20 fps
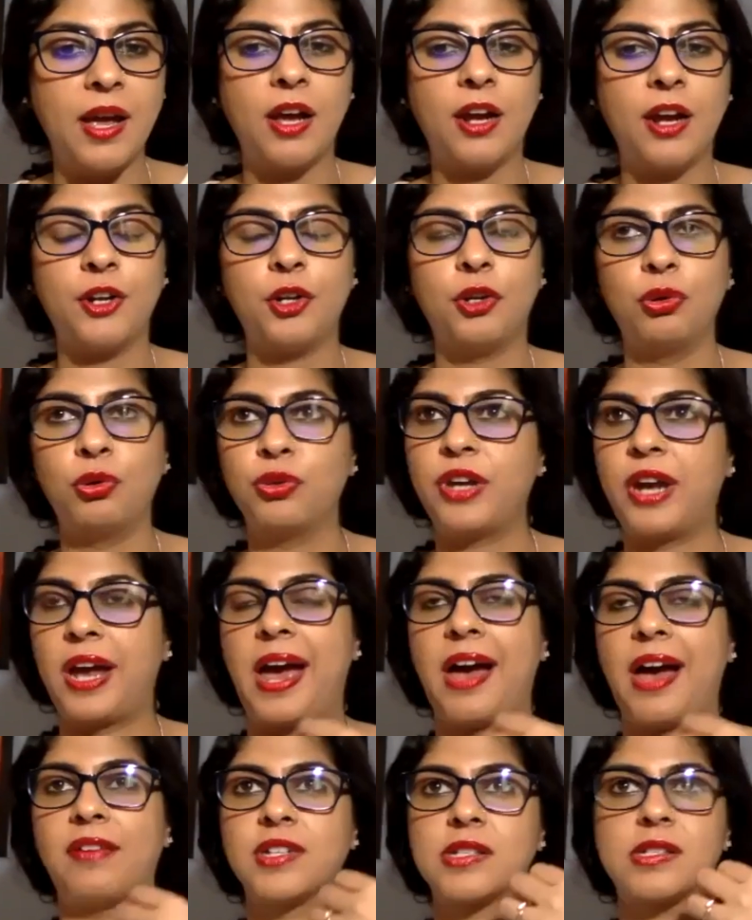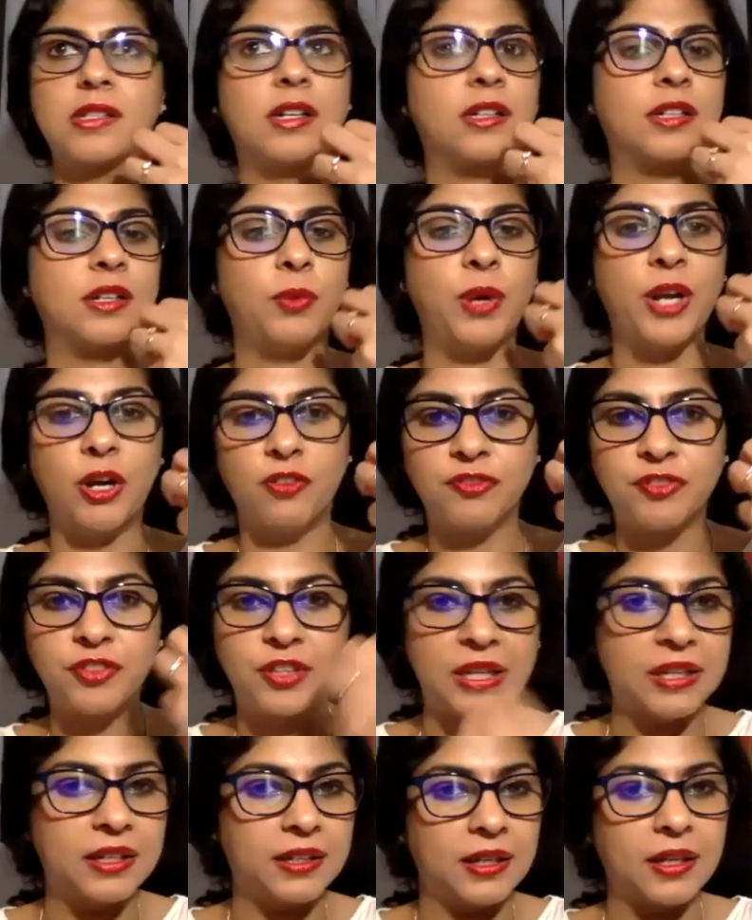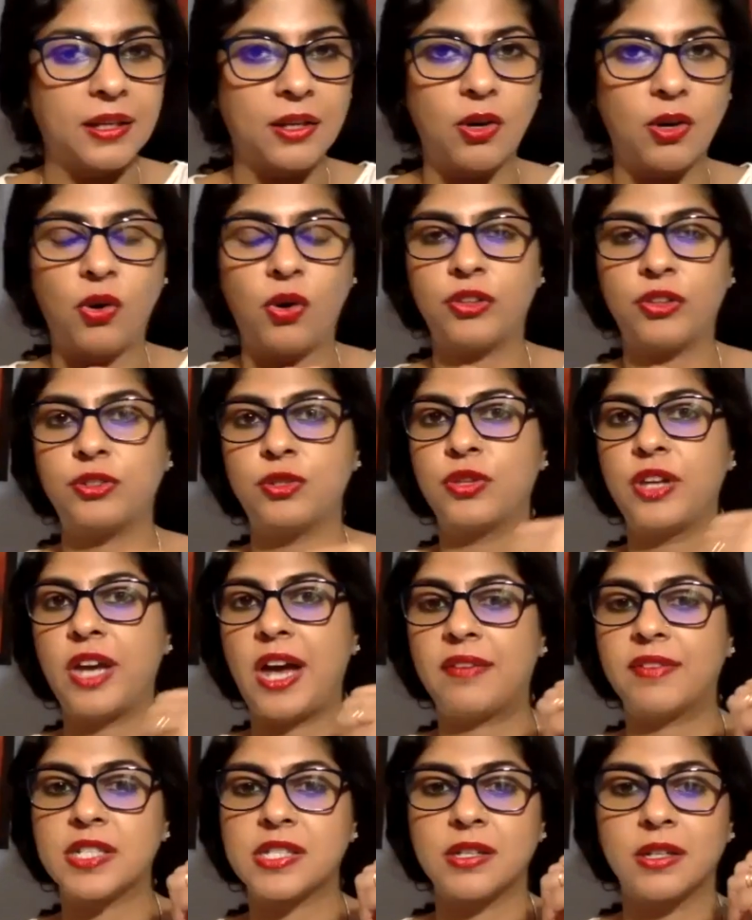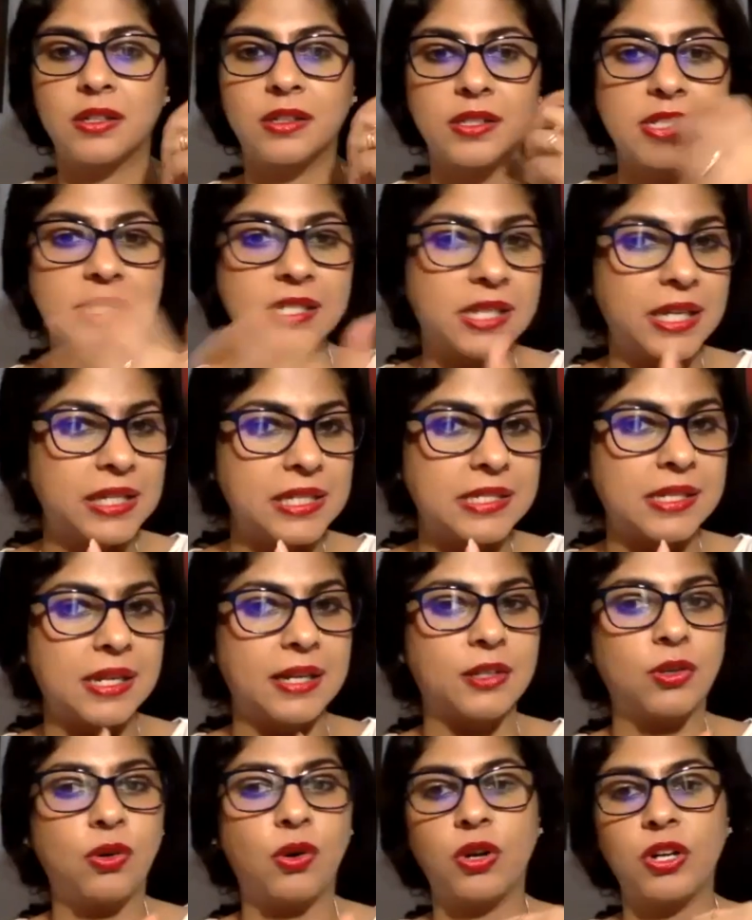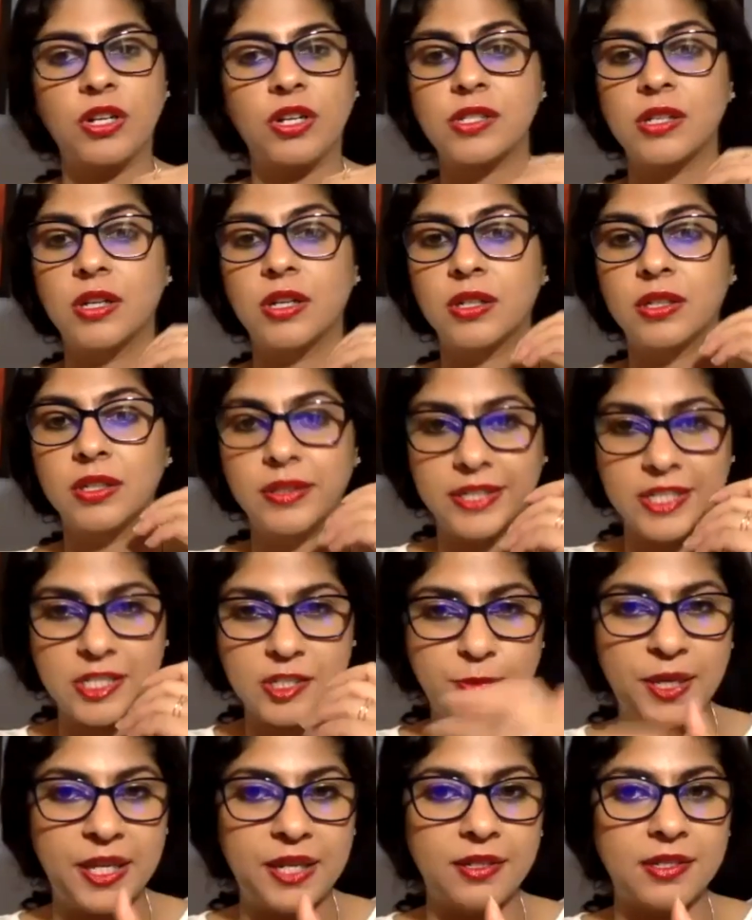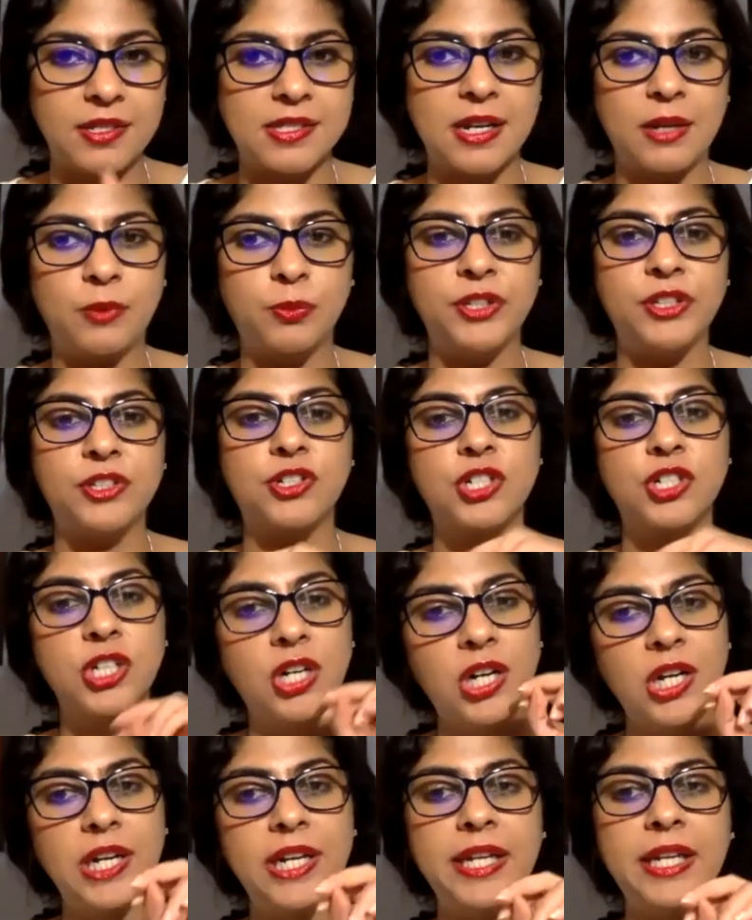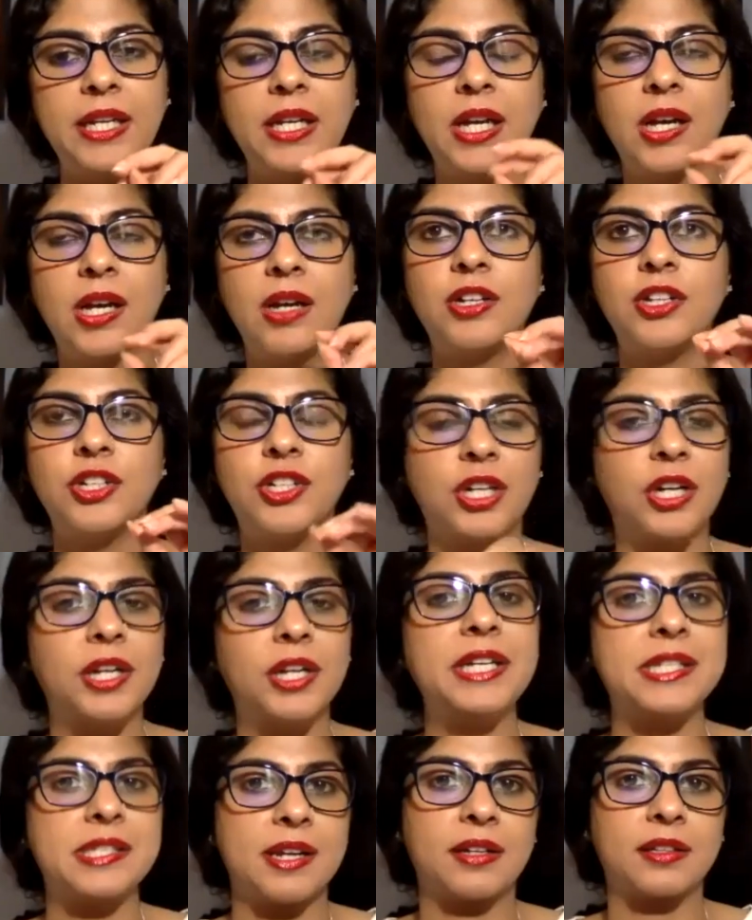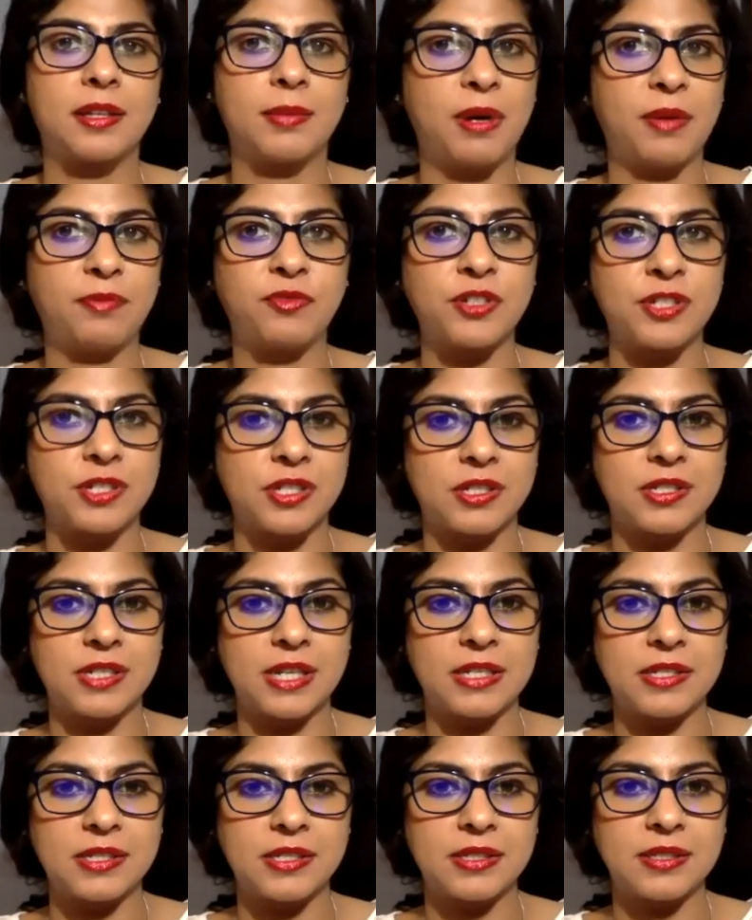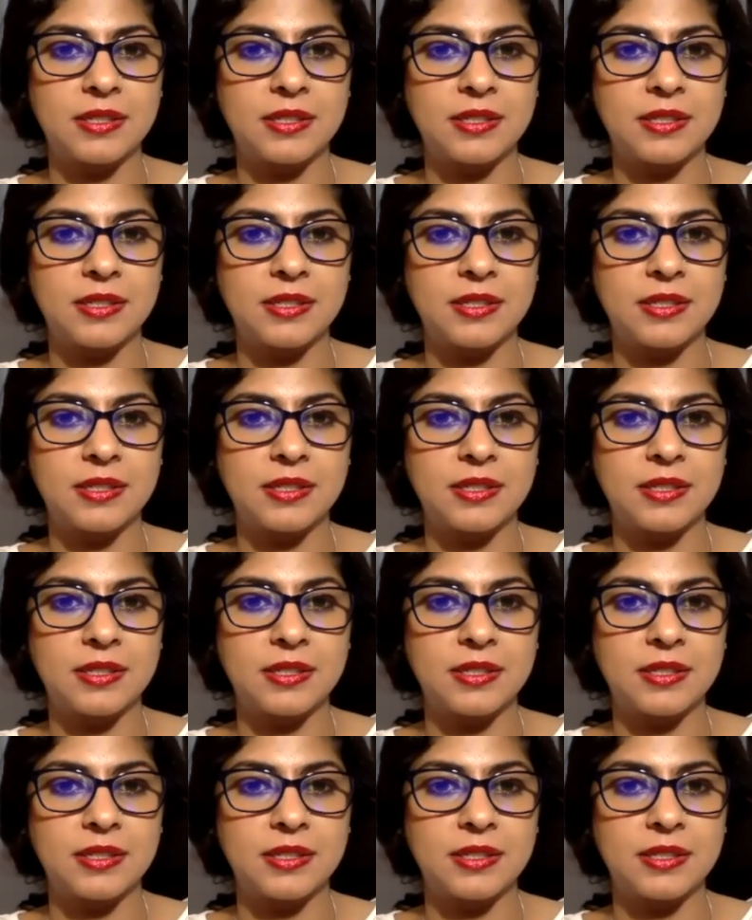Do they have a certain way of thinking, or do they have a certain skill set or a certain experience that will really, really set them up for success?